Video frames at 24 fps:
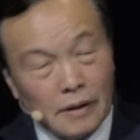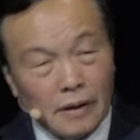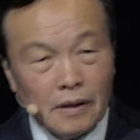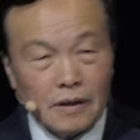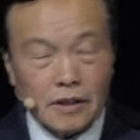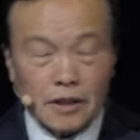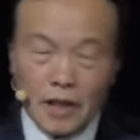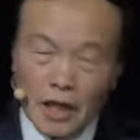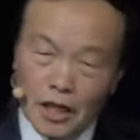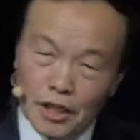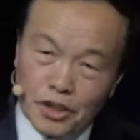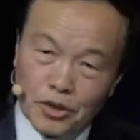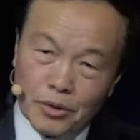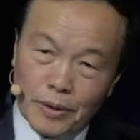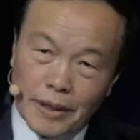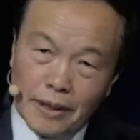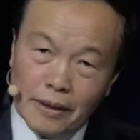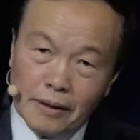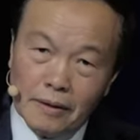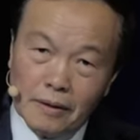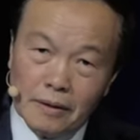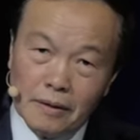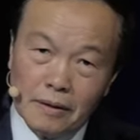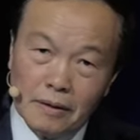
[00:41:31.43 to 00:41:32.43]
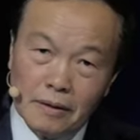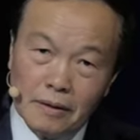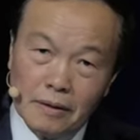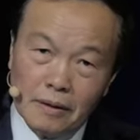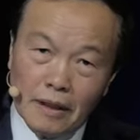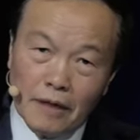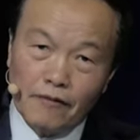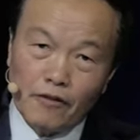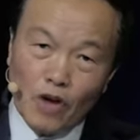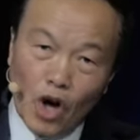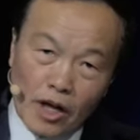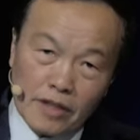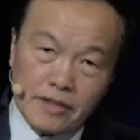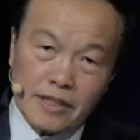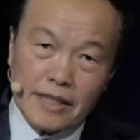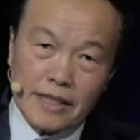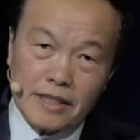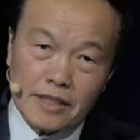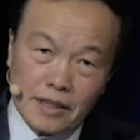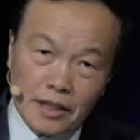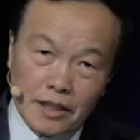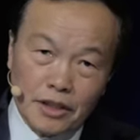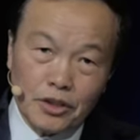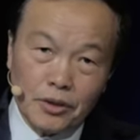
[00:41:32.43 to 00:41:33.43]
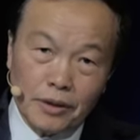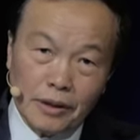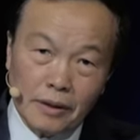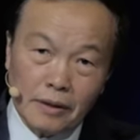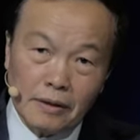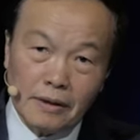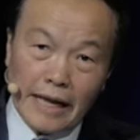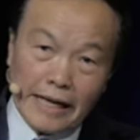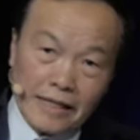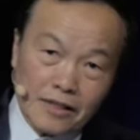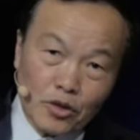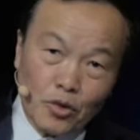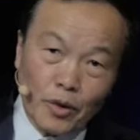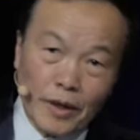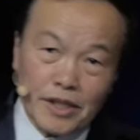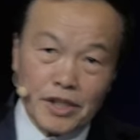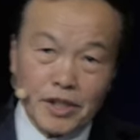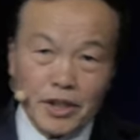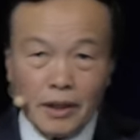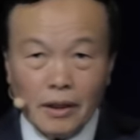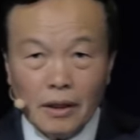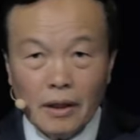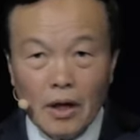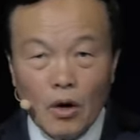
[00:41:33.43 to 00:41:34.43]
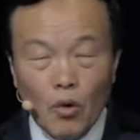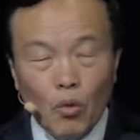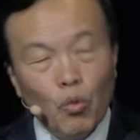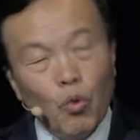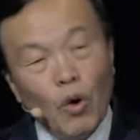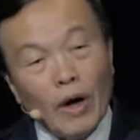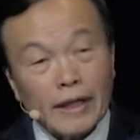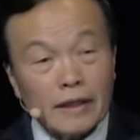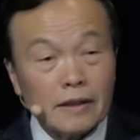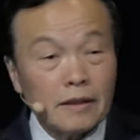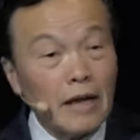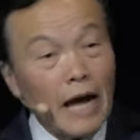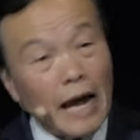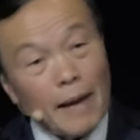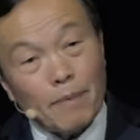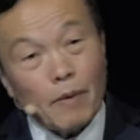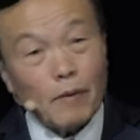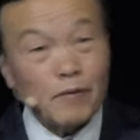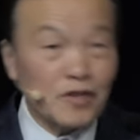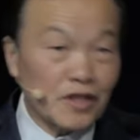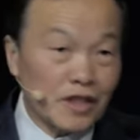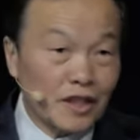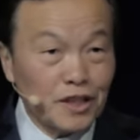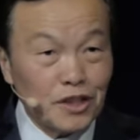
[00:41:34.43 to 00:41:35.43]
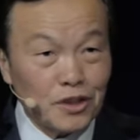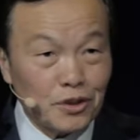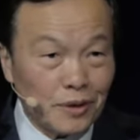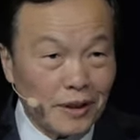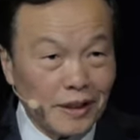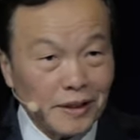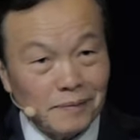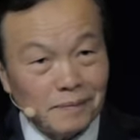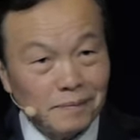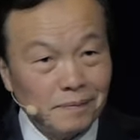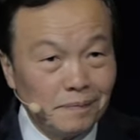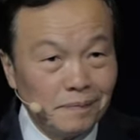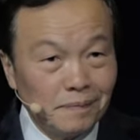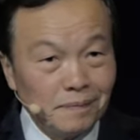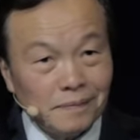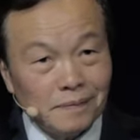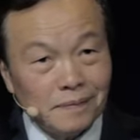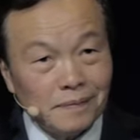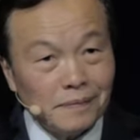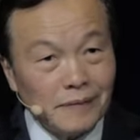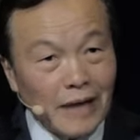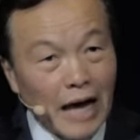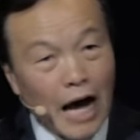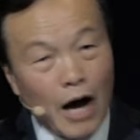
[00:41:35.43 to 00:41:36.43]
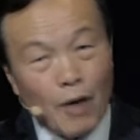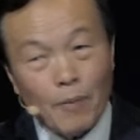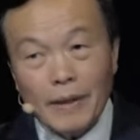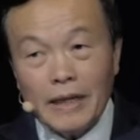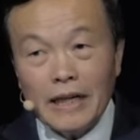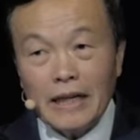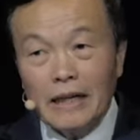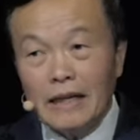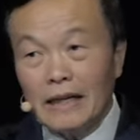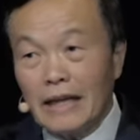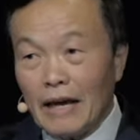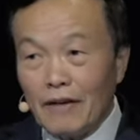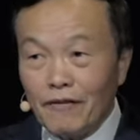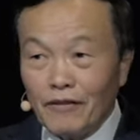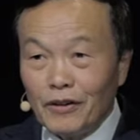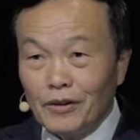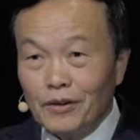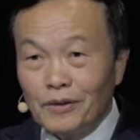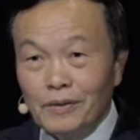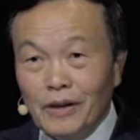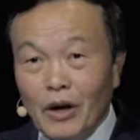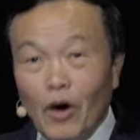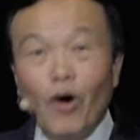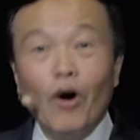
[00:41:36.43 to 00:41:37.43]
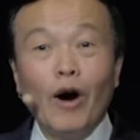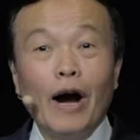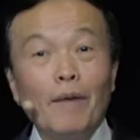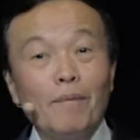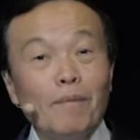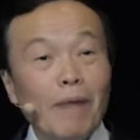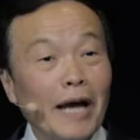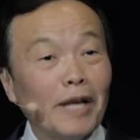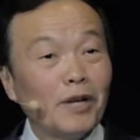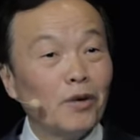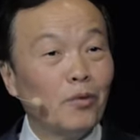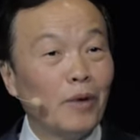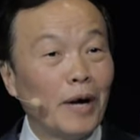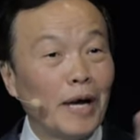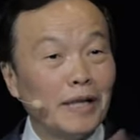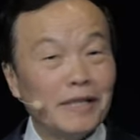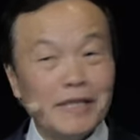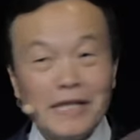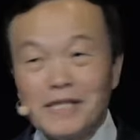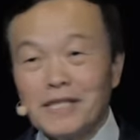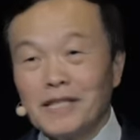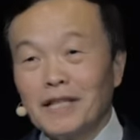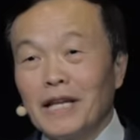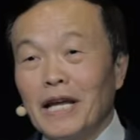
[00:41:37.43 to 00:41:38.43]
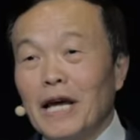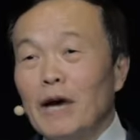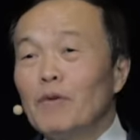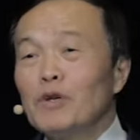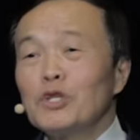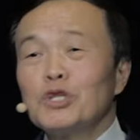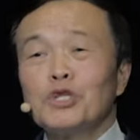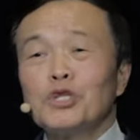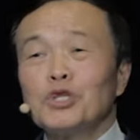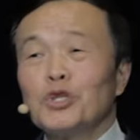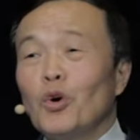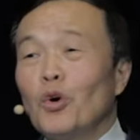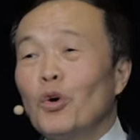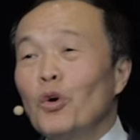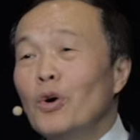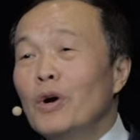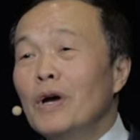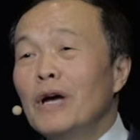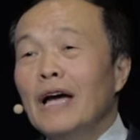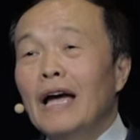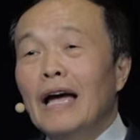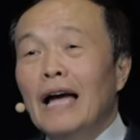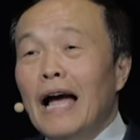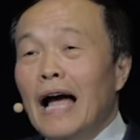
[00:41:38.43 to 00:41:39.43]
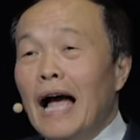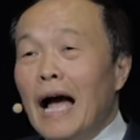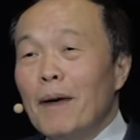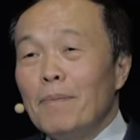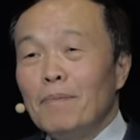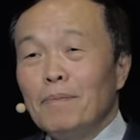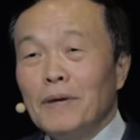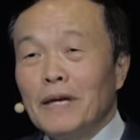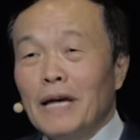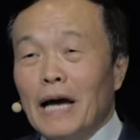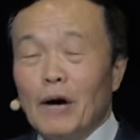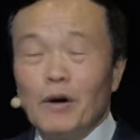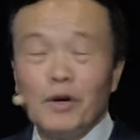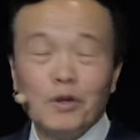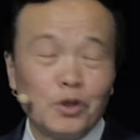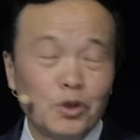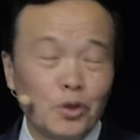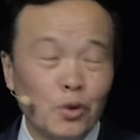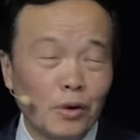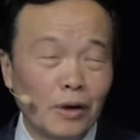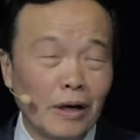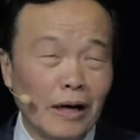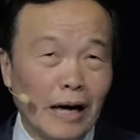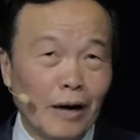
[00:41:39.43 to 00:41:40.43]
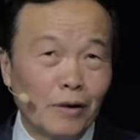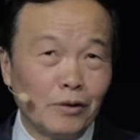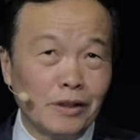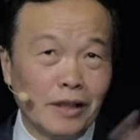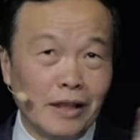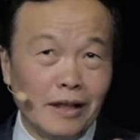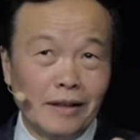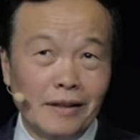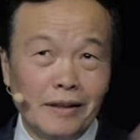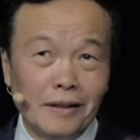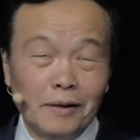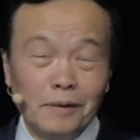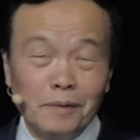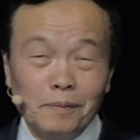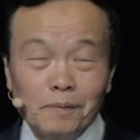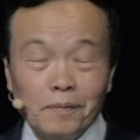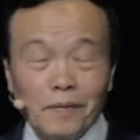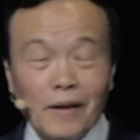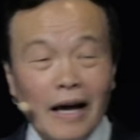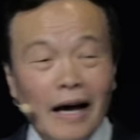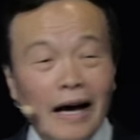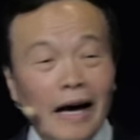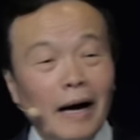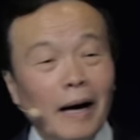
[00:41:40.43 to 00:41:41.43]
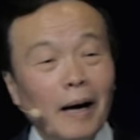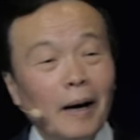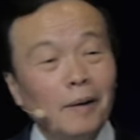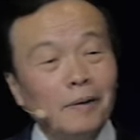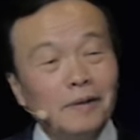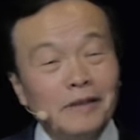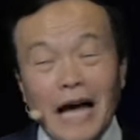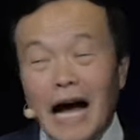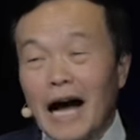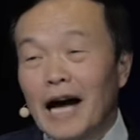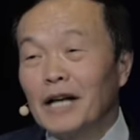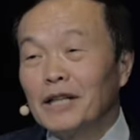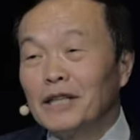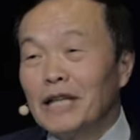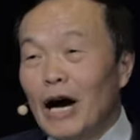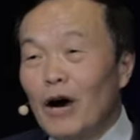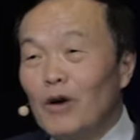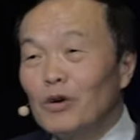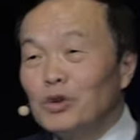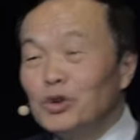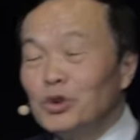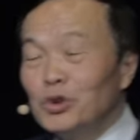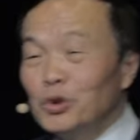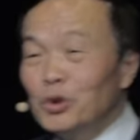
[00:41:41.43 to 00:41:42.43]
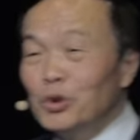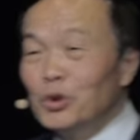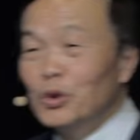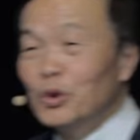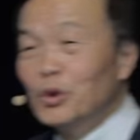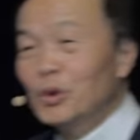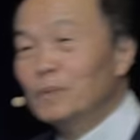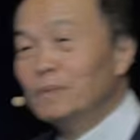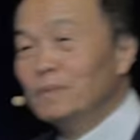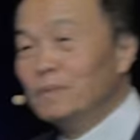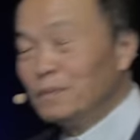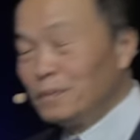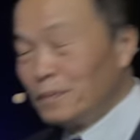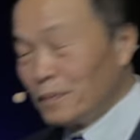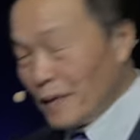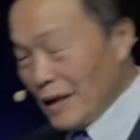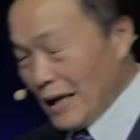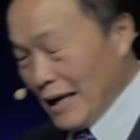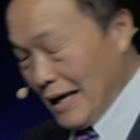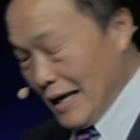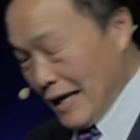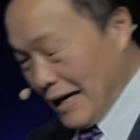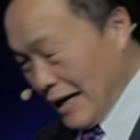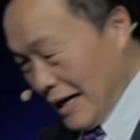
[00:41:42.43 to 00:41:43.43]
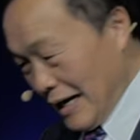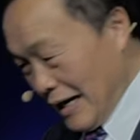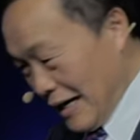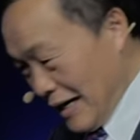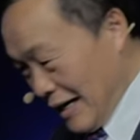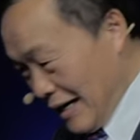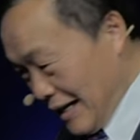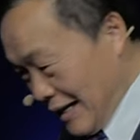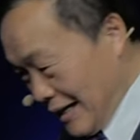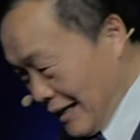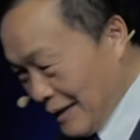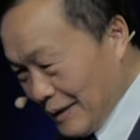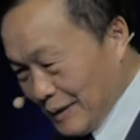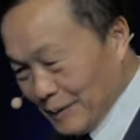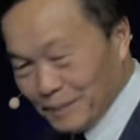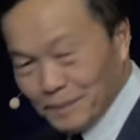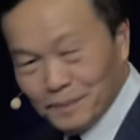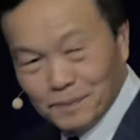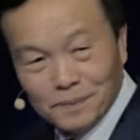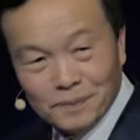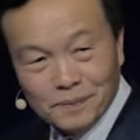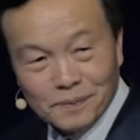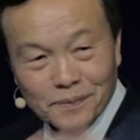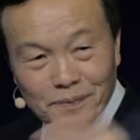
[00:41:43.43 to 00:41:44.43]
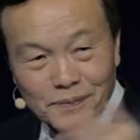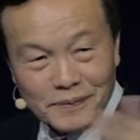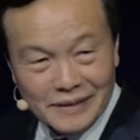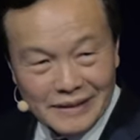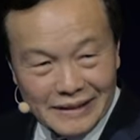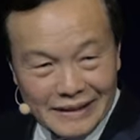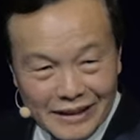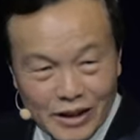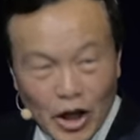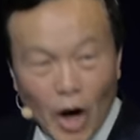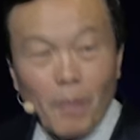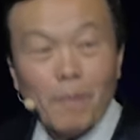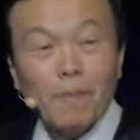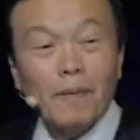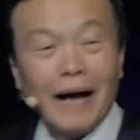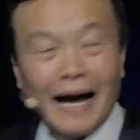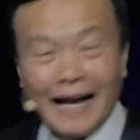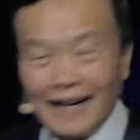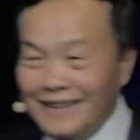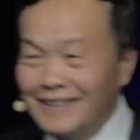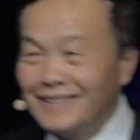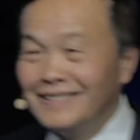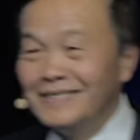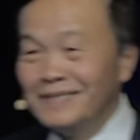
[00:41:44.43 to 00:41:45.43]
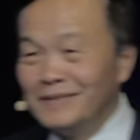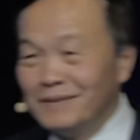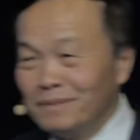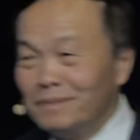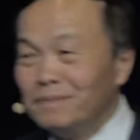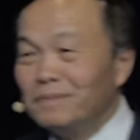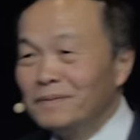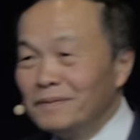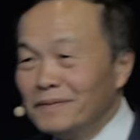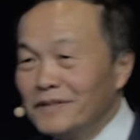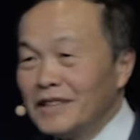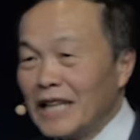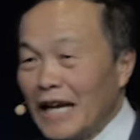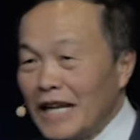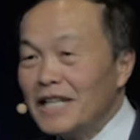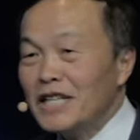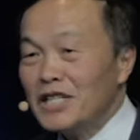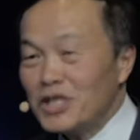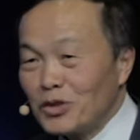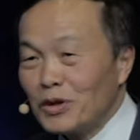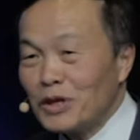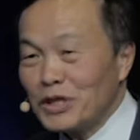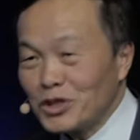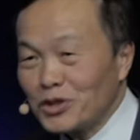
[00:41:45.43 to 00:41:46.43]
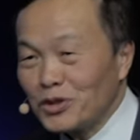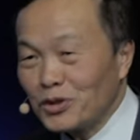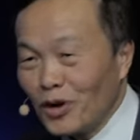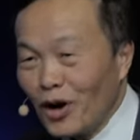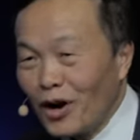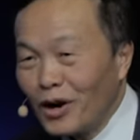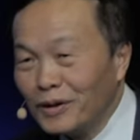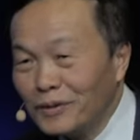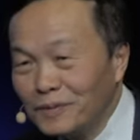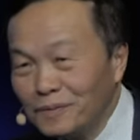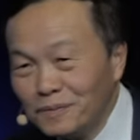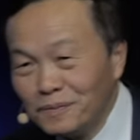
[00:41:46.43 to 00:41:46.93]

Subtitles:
Surgery, if God says surgery, next question, what type of surgery? How many level? Oh, by the way, yesterday I was so happy. I took out a young adult to Top Gun Chinese restaurant.